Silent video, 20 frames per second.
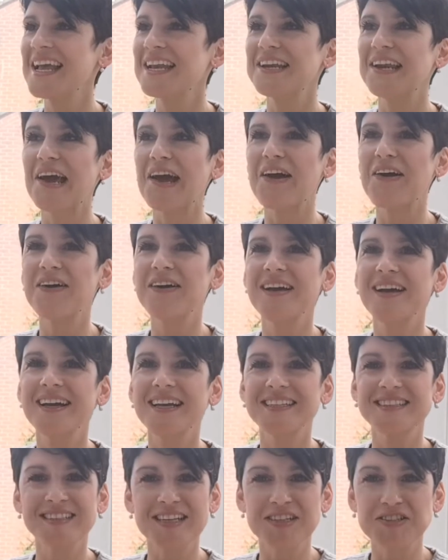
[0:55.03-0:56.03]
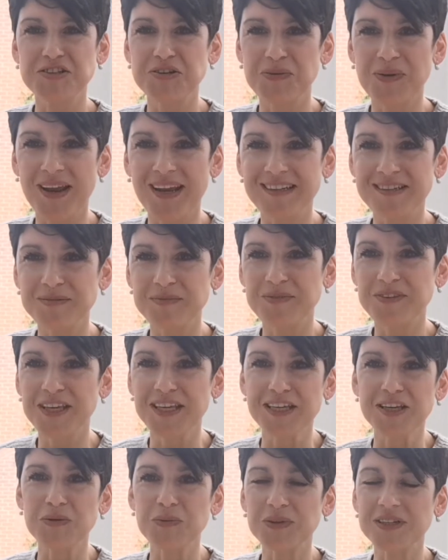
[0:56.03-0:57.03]
Now, such a random
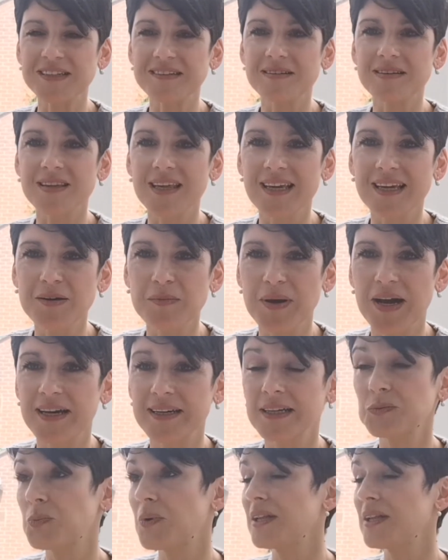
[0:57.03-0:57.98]
thing, you wouldn't think about it.